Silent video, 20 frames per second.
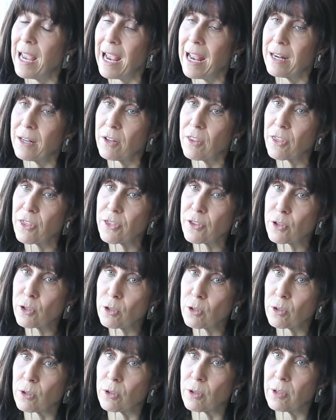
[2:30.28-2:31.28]
And
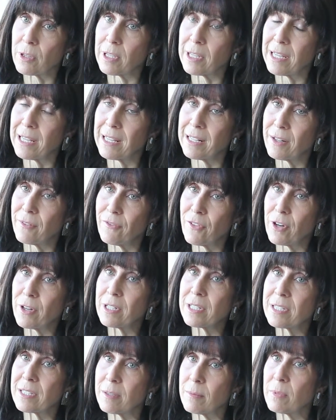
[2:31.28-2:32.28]
third, in a very
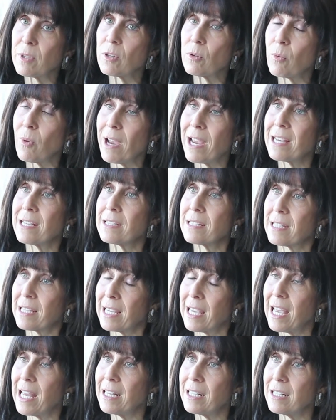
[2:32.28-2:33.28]
similar way as the
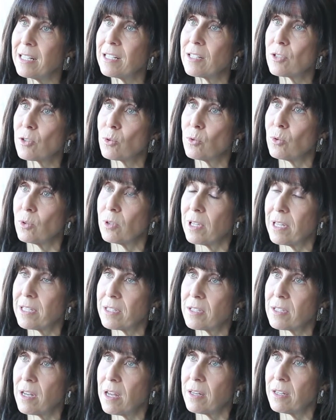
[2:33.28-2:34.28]
Kennedy School has
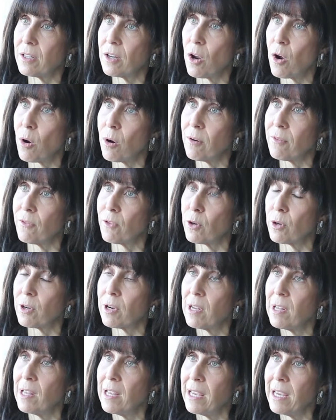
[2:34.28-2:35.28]
done at Harvard
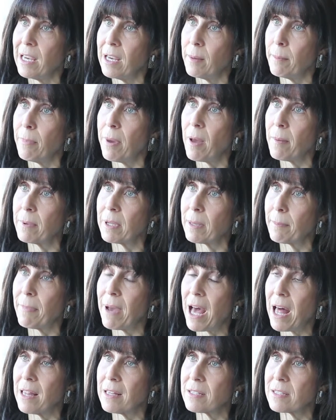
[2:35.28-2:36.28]
in public
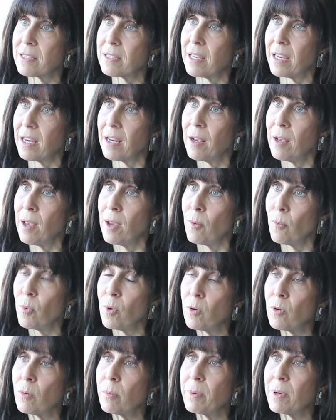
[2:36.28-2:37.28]
policy, we
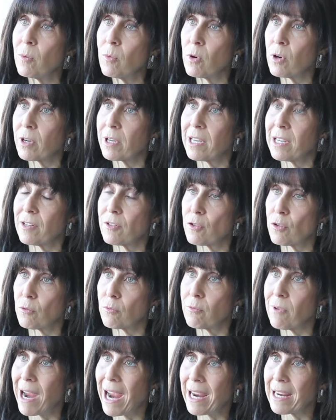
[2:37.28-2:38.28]
will be working
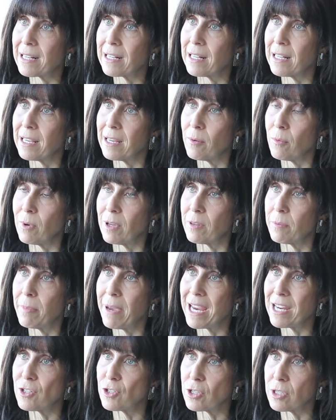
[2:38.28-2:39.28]
directly with
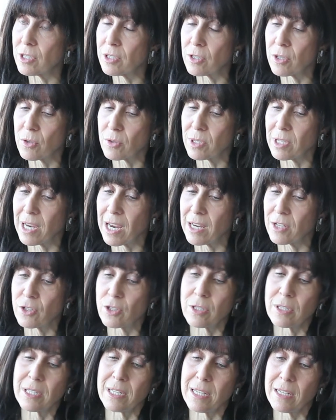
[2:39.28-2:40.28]
patient
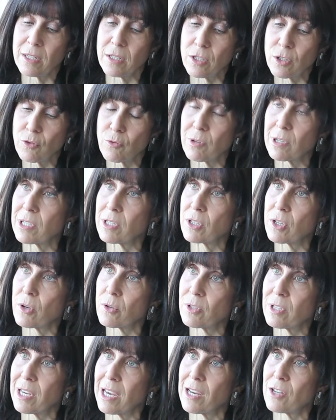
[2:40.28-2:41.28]
associations, industry
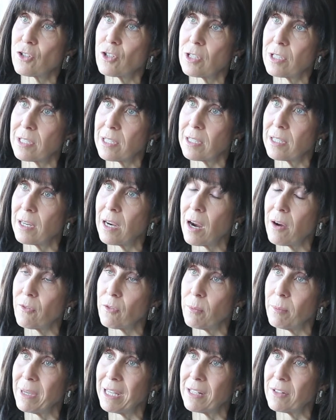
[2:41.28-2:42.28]
associations, and
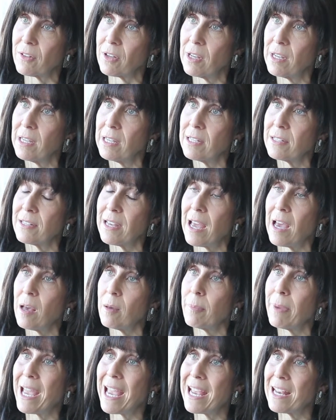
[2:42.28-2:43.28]
government to
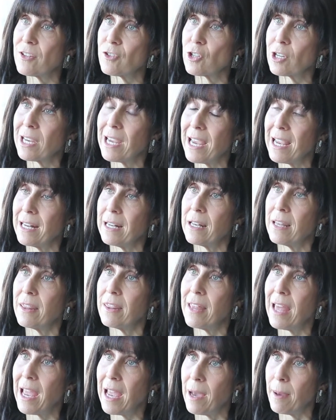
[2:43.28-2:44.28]
help educate
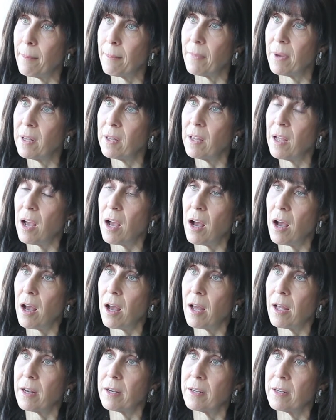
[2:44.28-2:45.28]
them
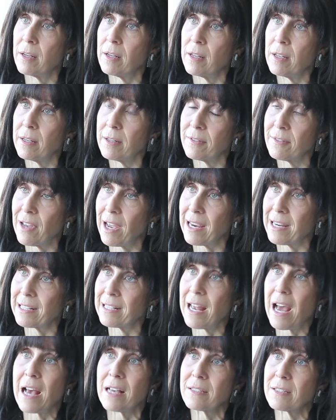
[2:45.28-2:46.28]
on
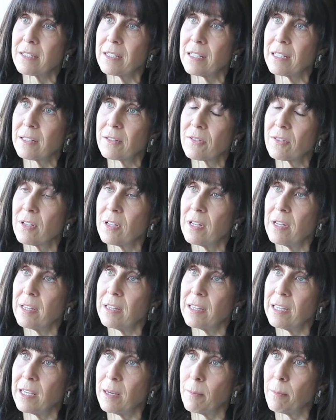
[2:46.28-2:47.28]
diagnostics,
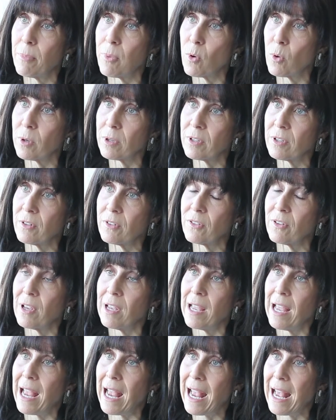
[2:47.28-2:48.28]
the importance,
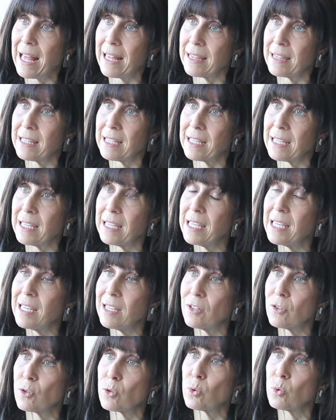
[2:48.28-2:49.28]
and the
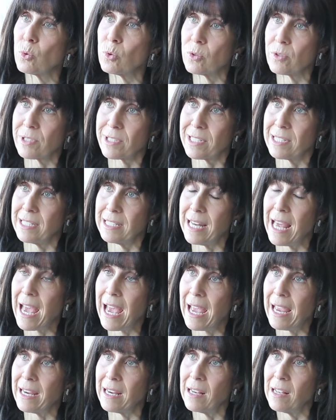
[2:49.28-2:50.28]
key tools
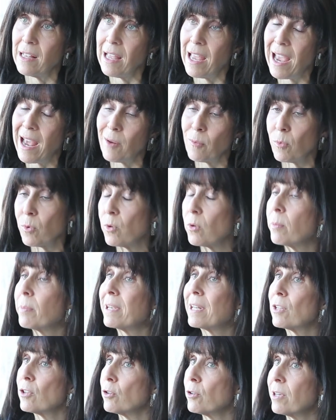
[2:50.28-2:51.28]
today. And we'll be
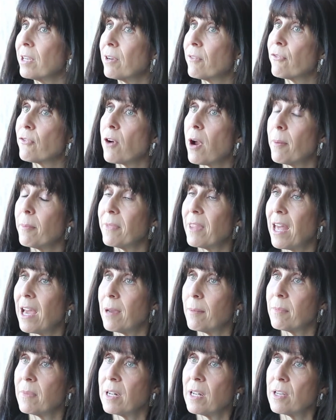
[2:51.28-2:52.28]
learning from them.